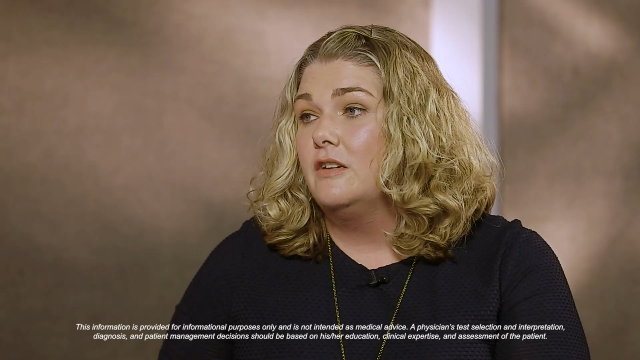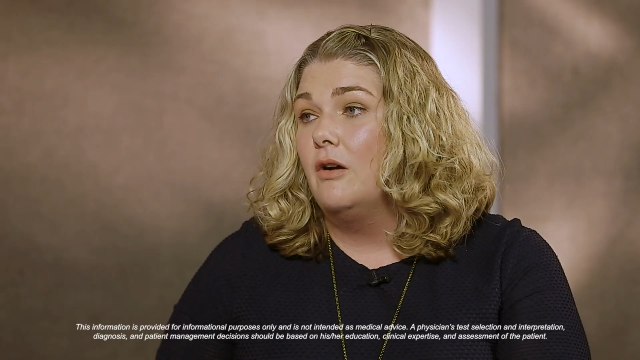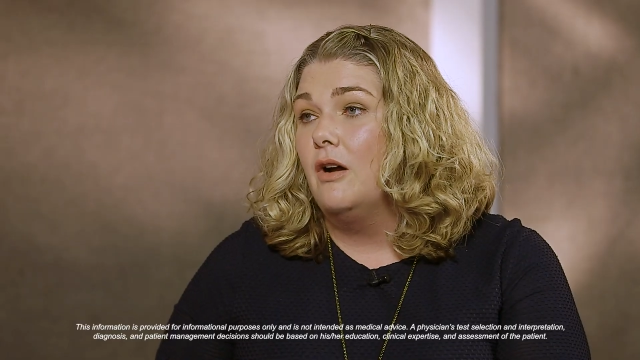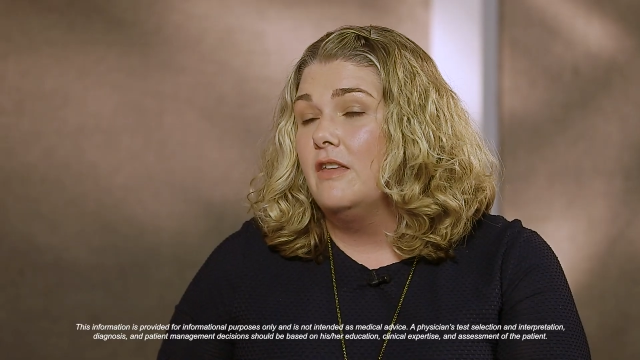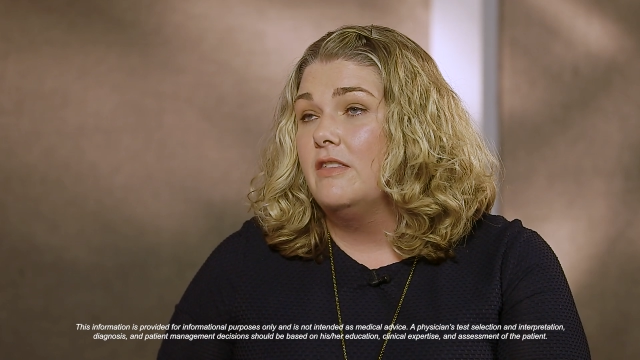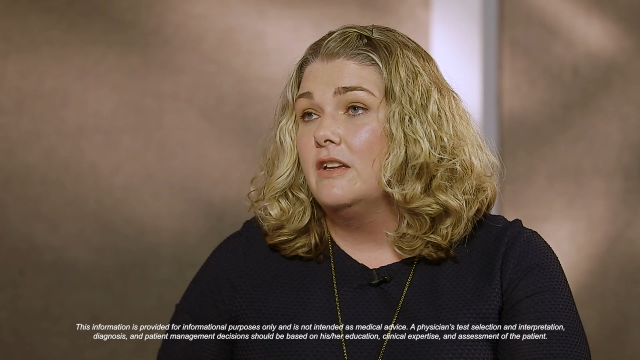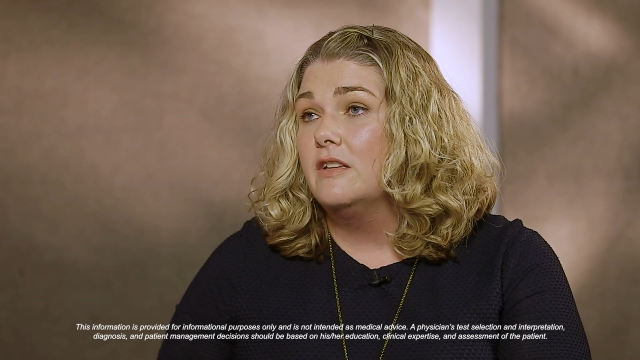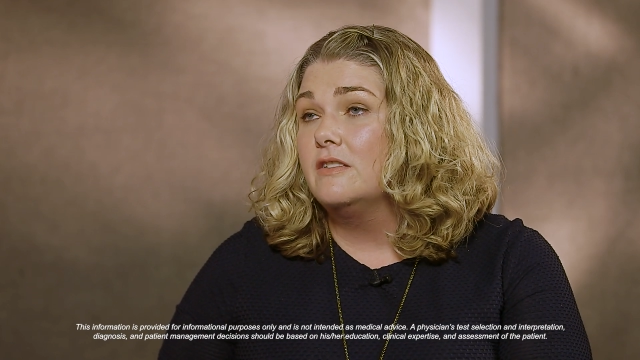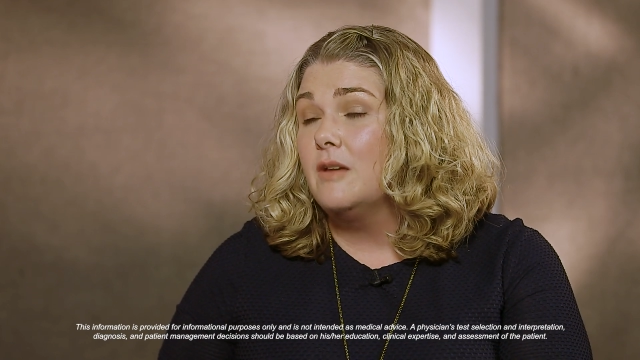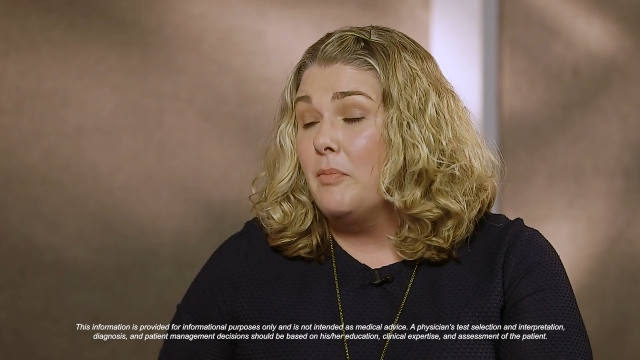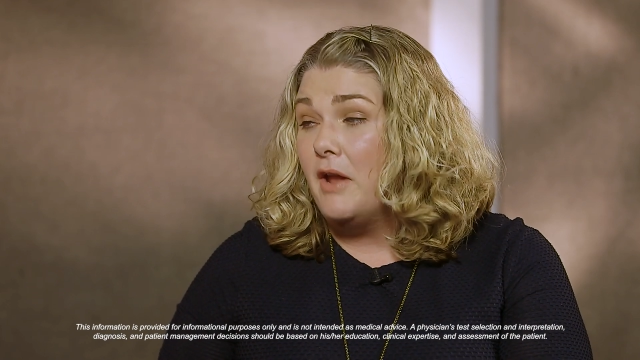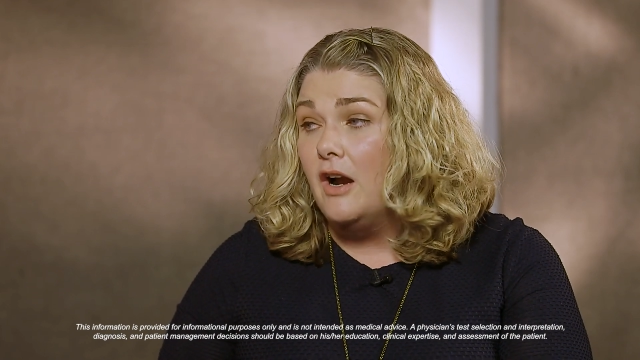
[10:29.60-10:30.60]
You know, I think it's
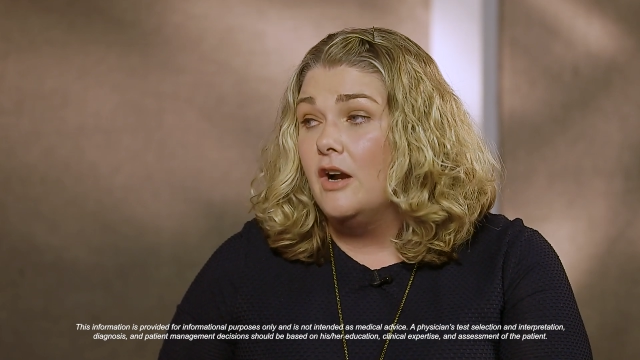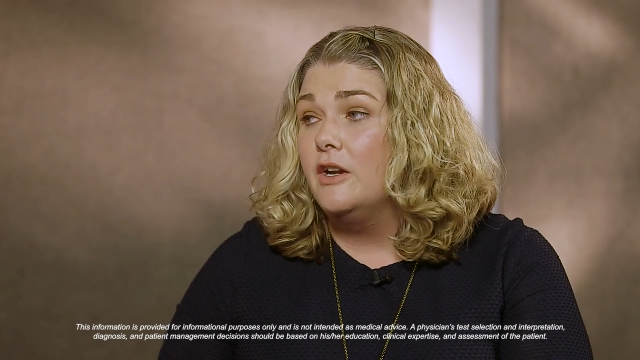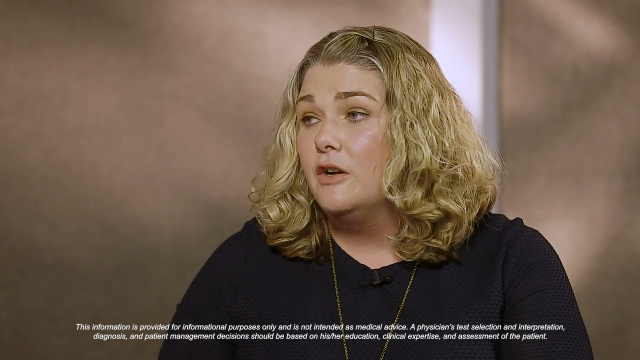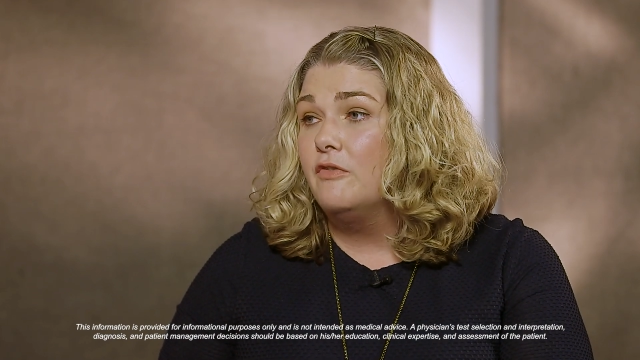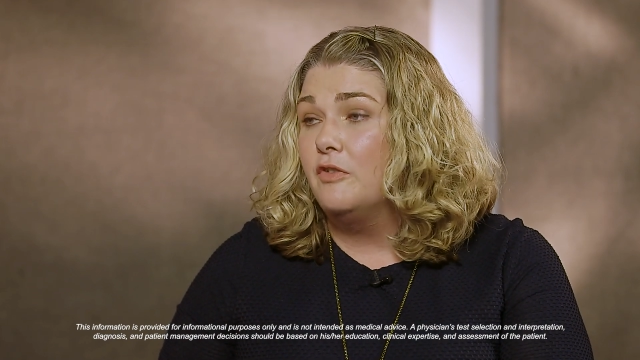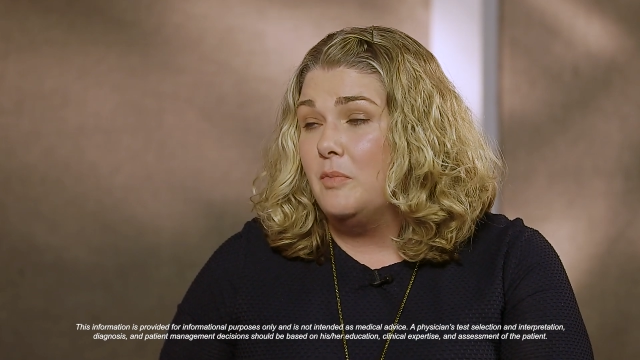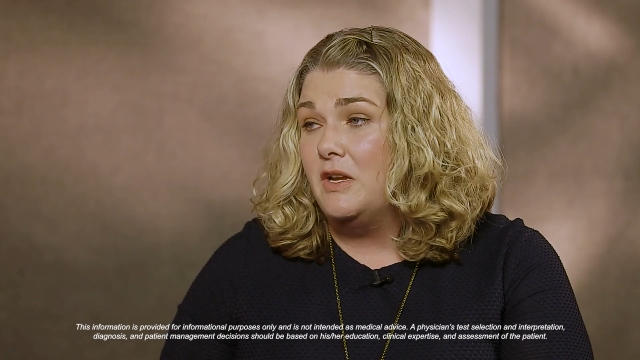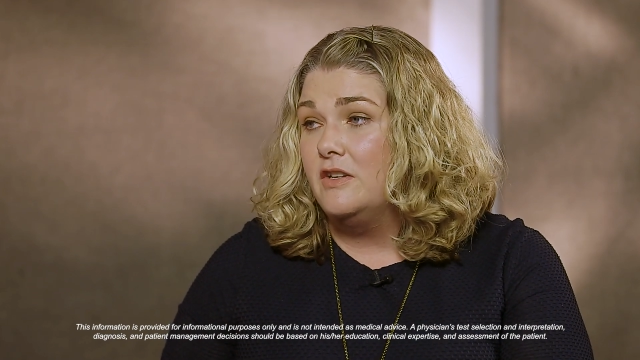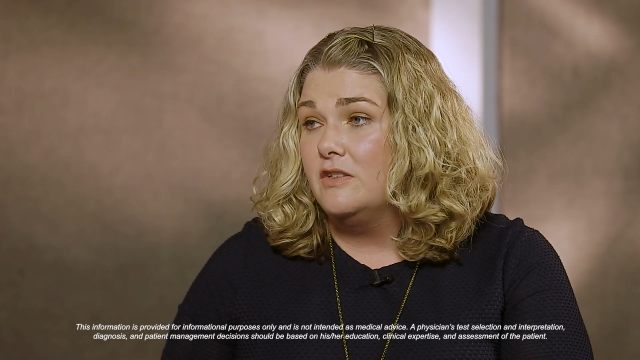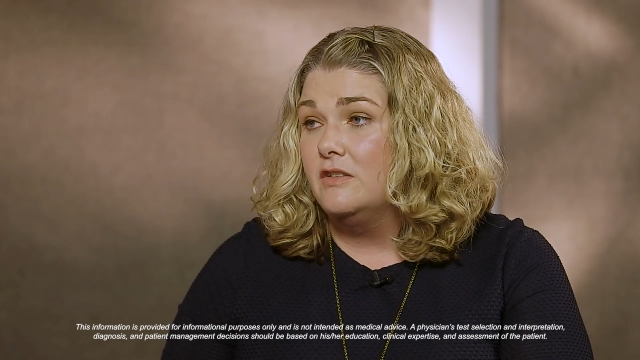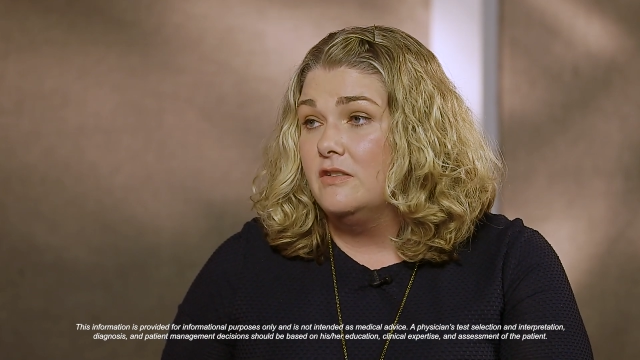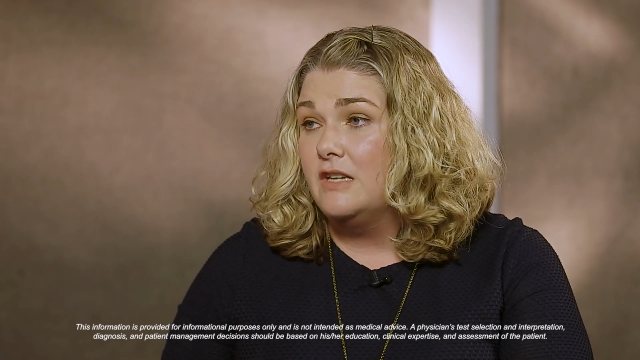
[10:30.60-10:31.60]
a barrier for
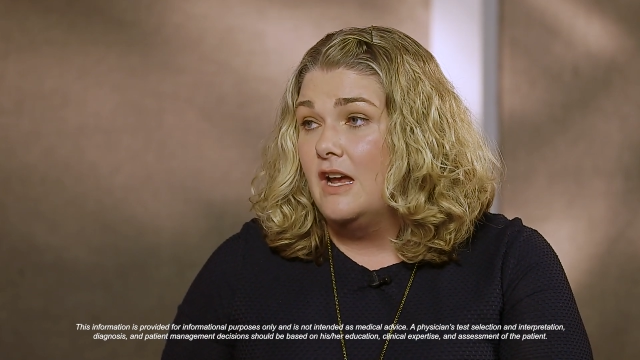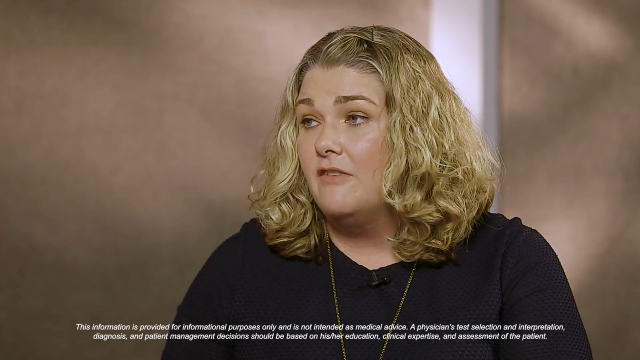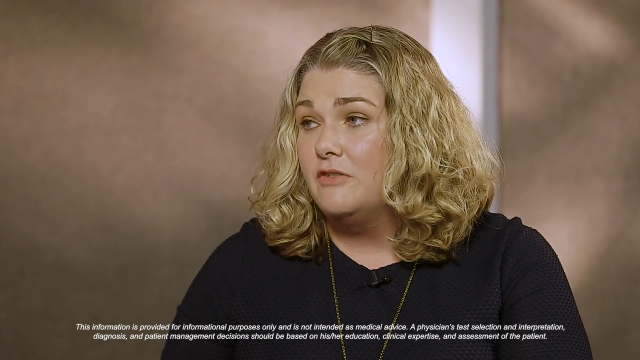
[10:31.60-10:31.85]
patients to have